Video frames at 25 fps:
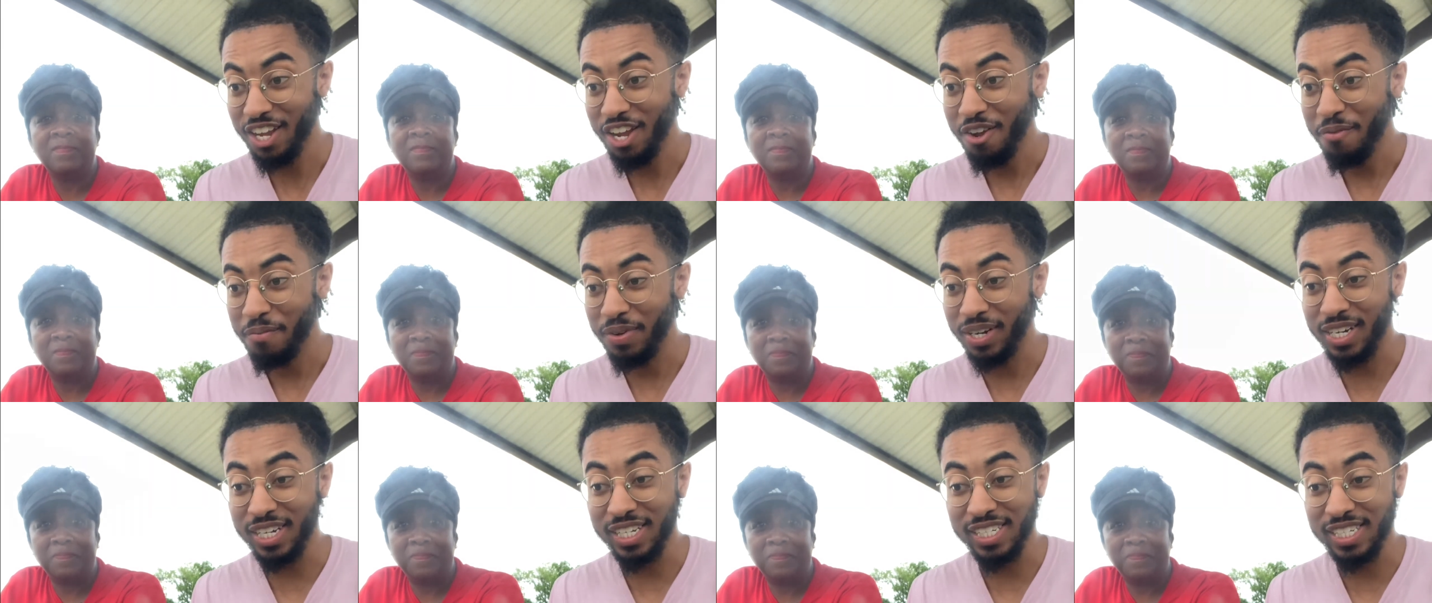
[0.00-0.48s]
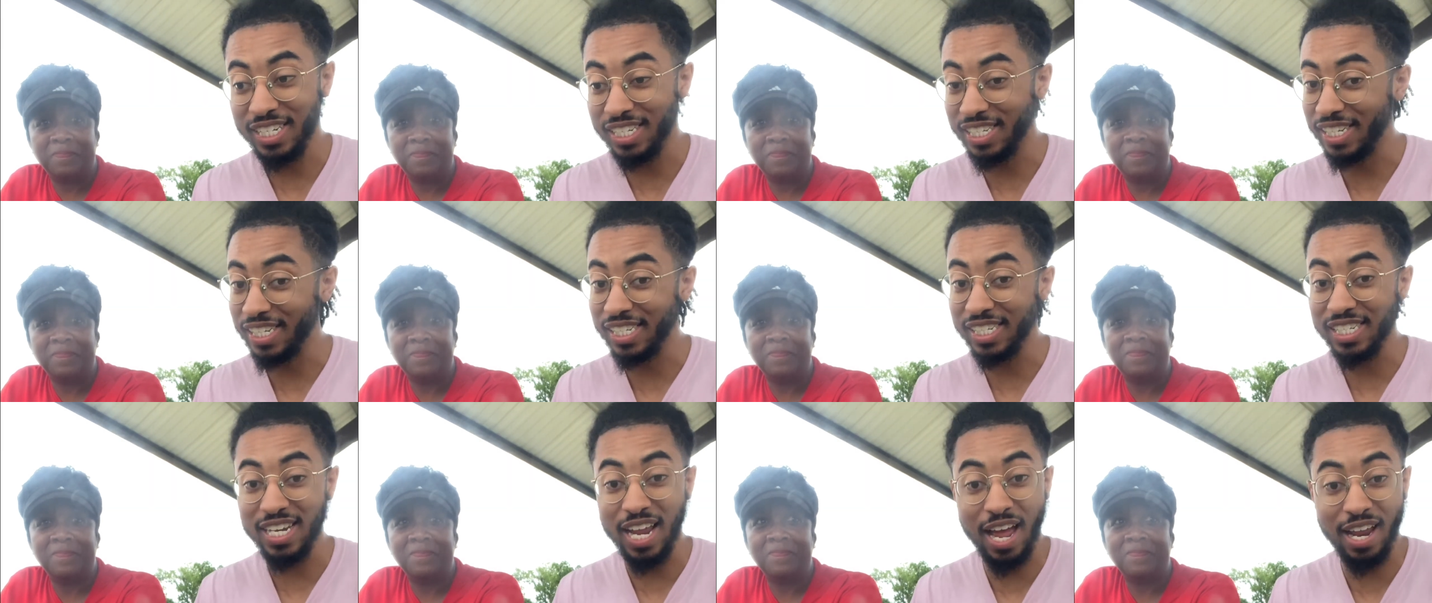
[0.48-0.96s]
Speaker 1: because this
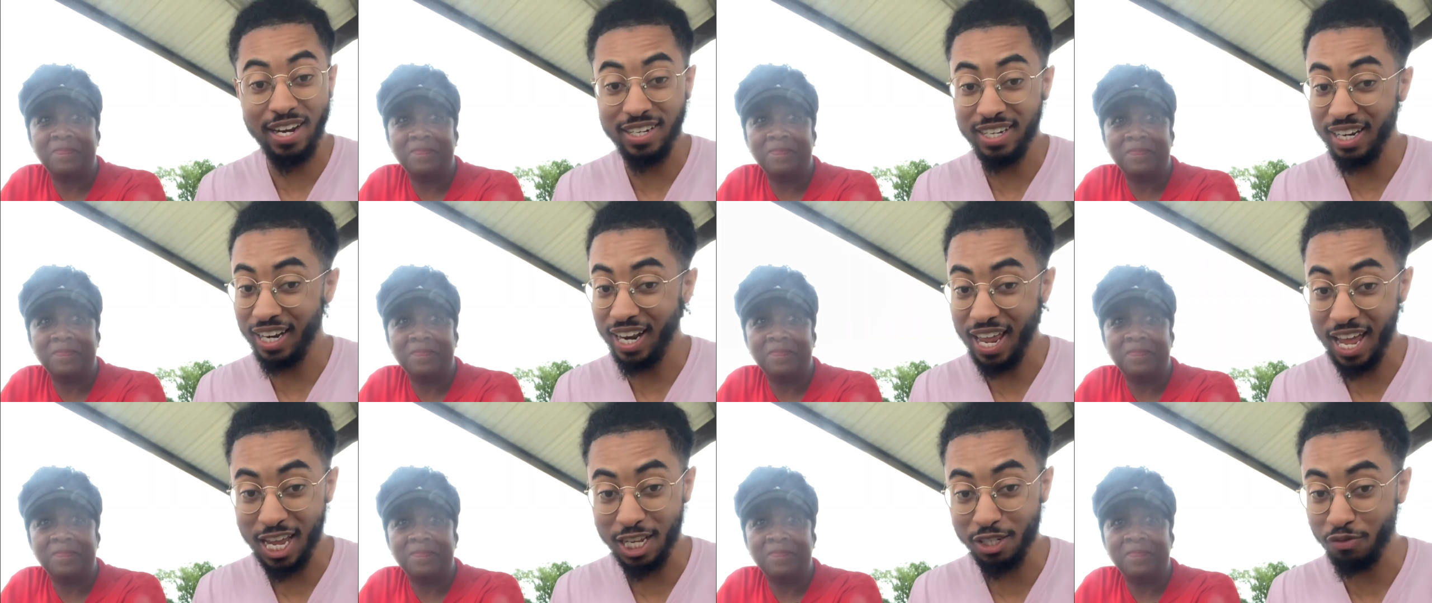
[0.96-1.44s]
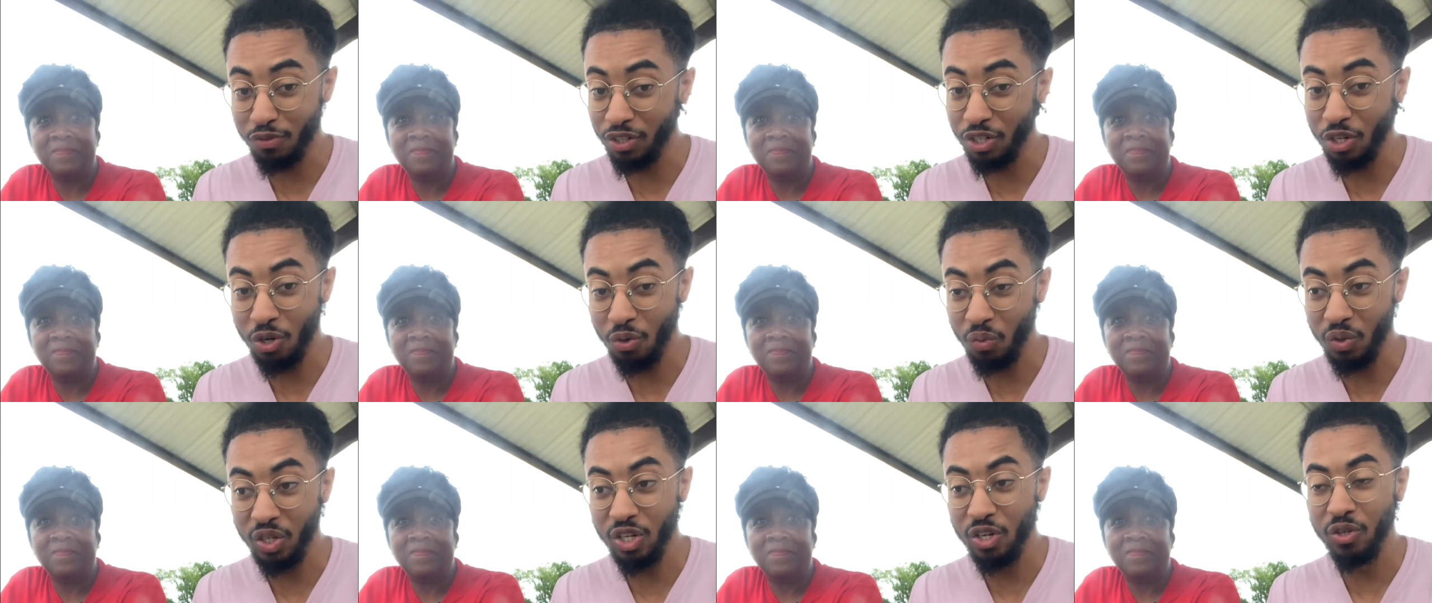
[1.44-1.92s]
is not the last
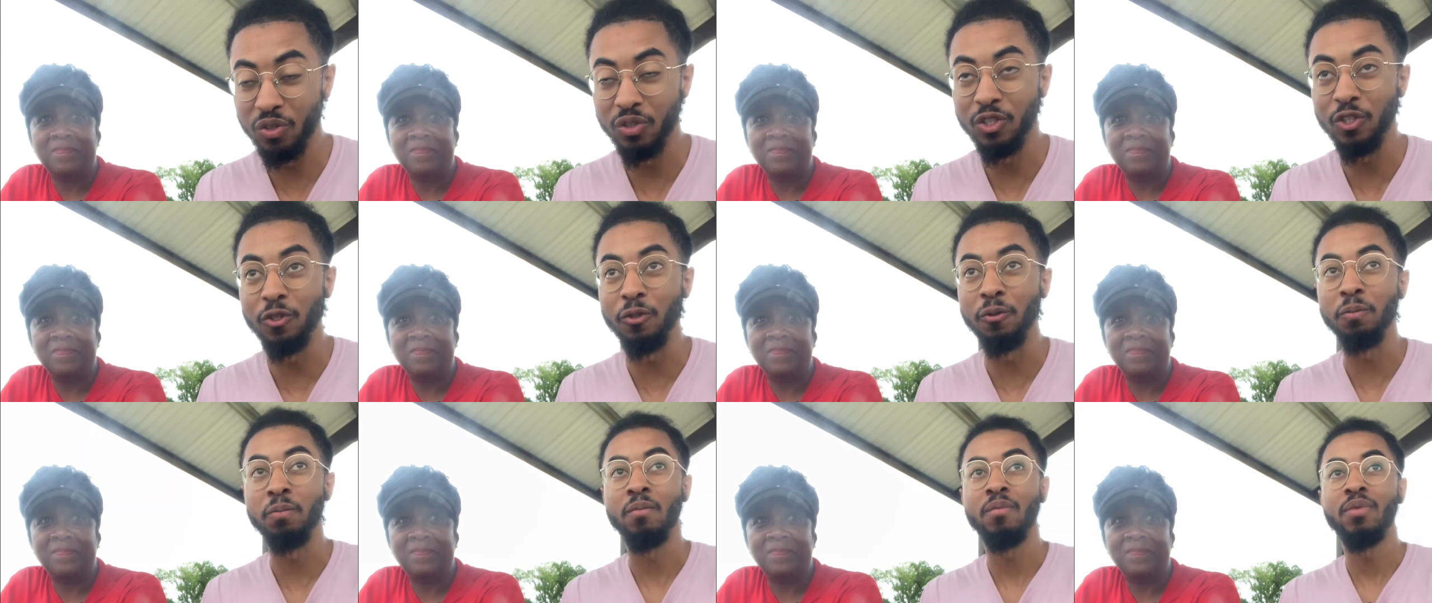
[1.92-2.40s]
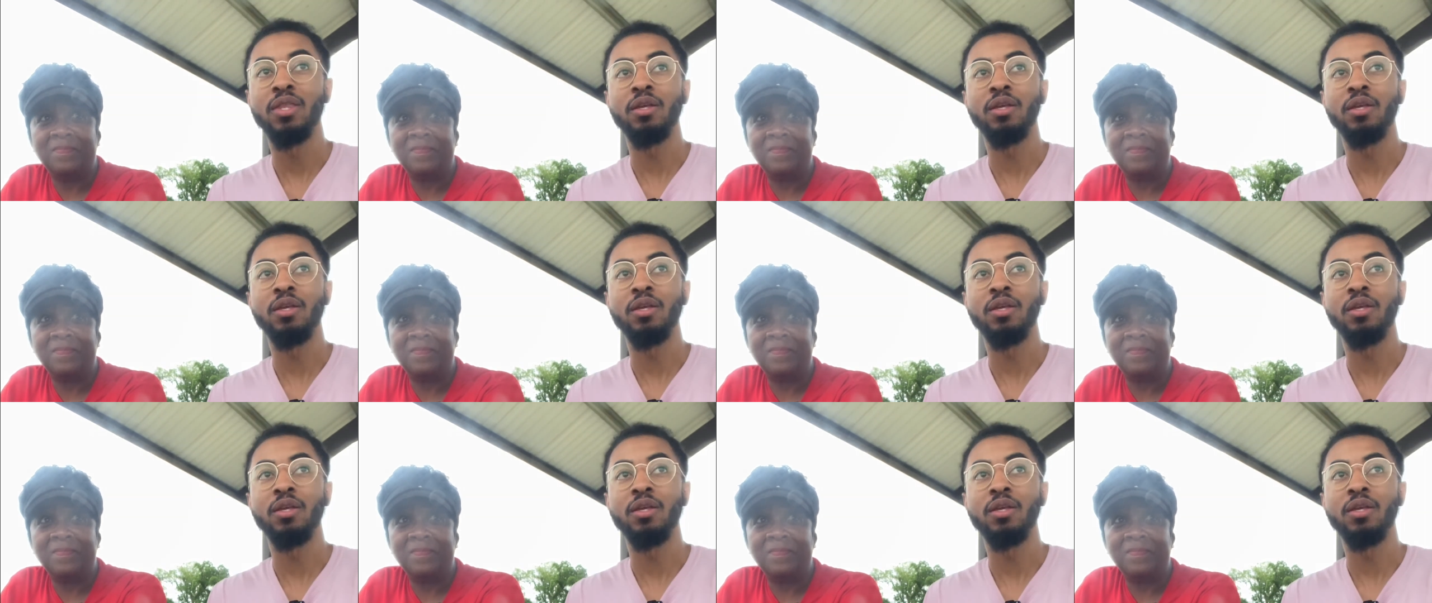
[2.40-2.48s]
video we're going to do,